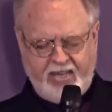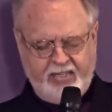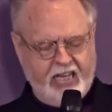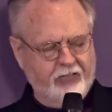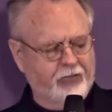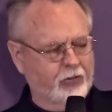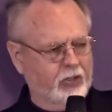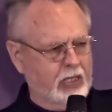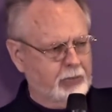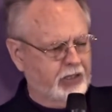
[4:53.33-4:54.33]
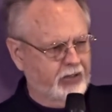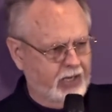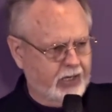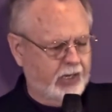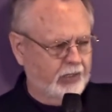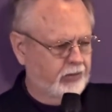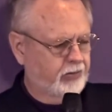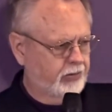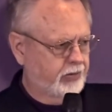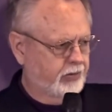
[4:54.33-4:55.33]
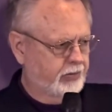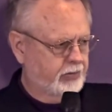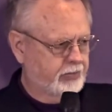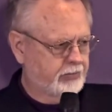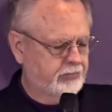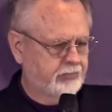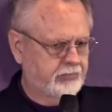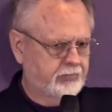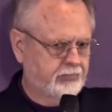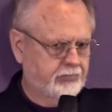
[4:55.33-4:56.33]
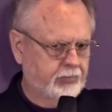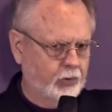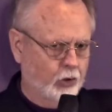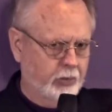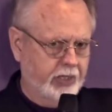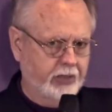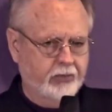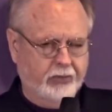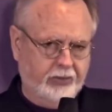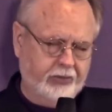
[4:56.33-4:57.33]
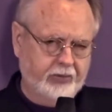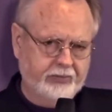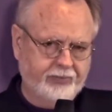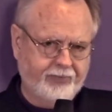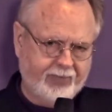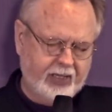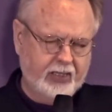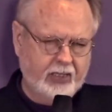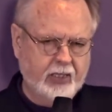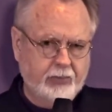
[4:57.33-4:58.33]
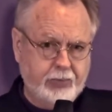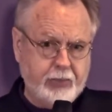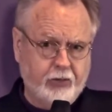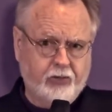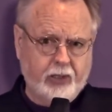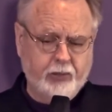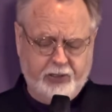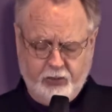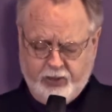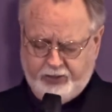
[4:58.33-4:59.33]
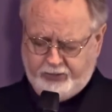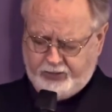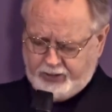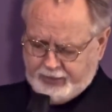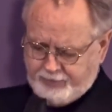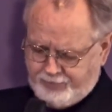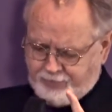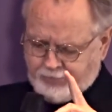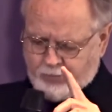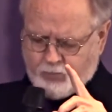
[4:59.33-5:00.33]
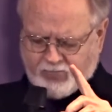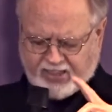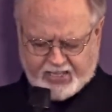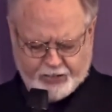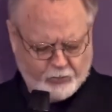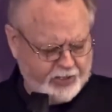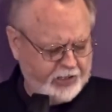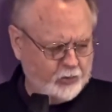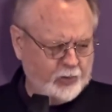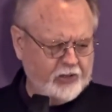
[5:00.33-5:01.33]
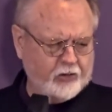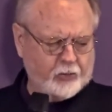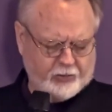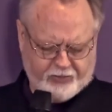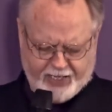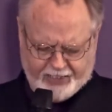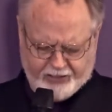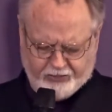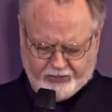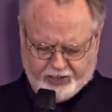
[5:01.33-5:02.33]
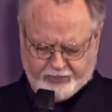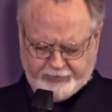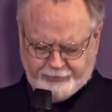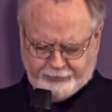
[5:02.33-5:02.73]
Yet for a couple of decades, nobody noticed. People see what they want to see. Now, when these weasels were finally discovered,